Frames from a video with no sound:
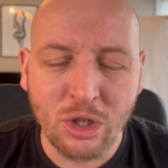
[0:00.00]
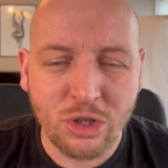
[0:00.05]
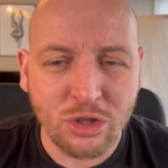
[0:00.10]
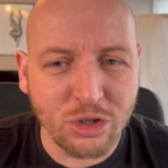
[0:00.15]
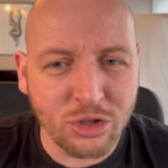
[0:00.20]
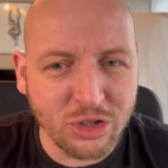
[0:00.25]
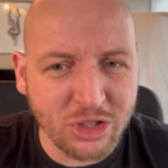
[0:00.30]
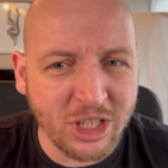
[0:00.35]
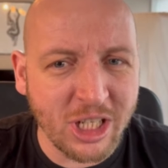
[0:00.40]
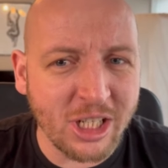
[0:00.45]

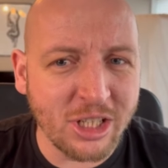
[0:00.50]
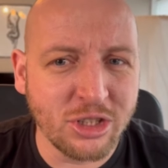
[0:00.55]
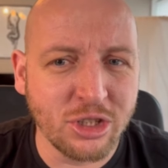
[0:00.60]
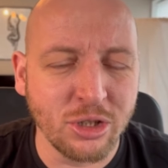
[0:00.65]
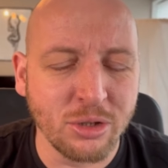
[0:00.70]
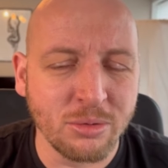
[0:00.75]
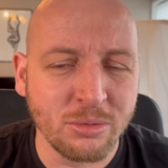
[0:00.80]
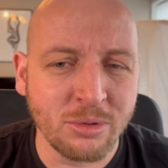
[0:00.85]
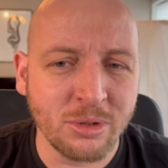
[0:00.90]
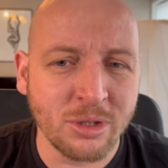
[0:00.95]
So stay
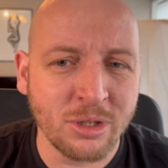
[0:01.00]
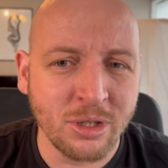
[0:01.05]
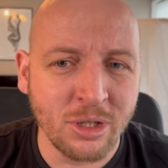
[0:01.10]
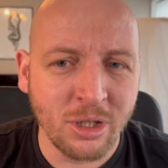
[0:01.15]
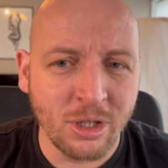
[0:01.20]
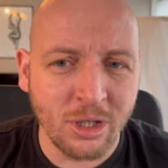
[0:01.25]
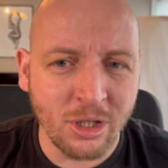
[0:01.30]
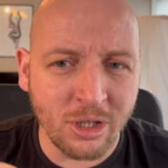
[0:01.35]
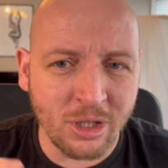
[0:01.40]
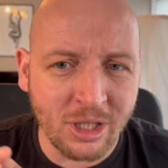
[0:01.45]
tuned
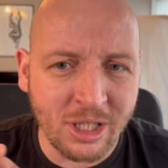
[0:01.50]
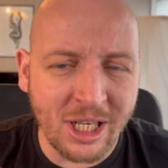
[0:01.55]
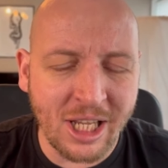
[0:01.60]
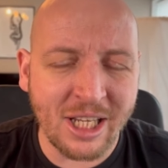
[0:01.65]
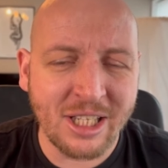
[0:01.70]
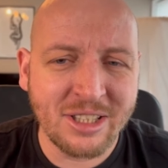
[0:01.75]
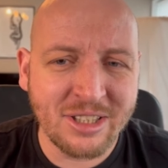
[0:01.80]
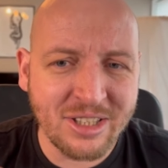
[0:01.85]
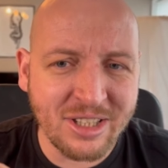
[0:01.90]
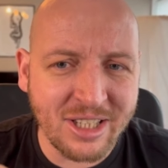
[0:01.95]
and
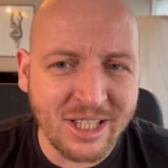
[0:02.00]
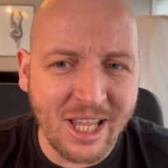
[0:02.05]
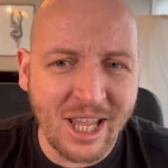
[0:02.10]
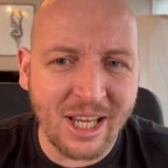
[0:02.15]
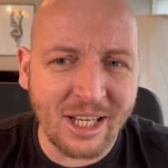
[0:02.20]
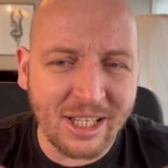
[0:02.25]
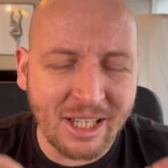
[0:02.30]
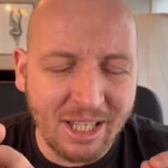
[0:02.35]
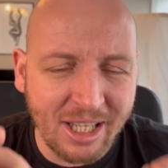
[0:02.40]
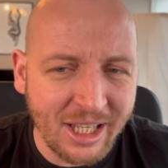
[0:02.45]
let's
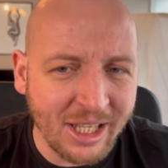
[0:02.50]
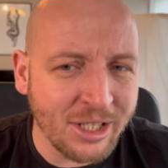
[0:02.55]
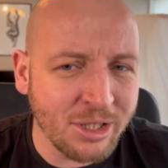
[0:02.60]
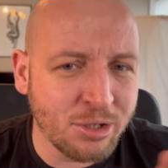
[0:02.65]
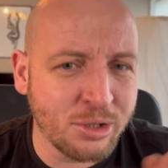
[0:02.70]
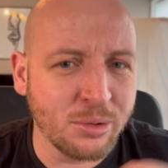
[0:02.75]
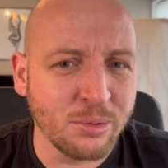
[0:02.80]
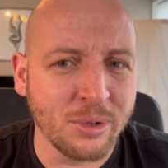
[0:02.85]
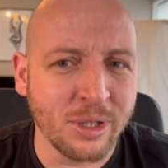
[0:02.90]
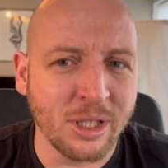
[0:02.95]
get
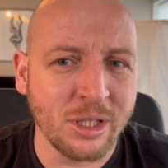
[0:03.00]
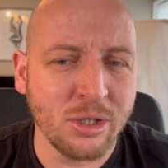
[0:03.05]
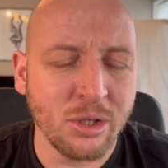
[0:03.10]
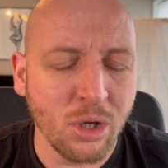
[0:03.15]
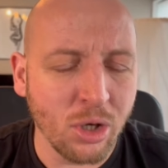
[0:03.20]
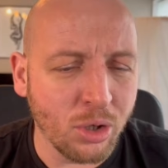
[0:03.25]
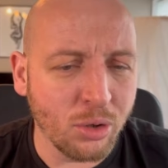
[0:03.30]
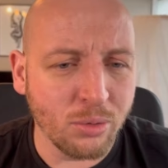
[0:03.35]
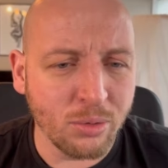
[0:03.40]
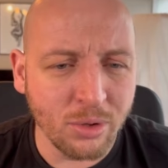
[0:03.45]
into it.
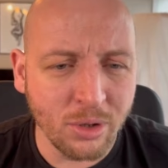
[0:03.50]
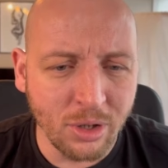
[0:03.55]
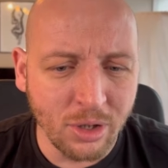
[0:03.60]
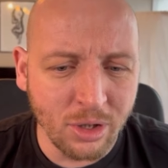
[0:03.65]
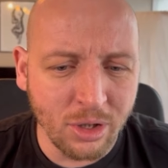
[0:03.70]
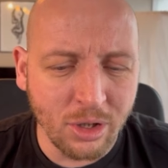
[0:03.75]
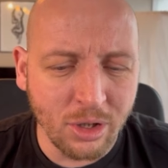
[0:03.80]
Oh,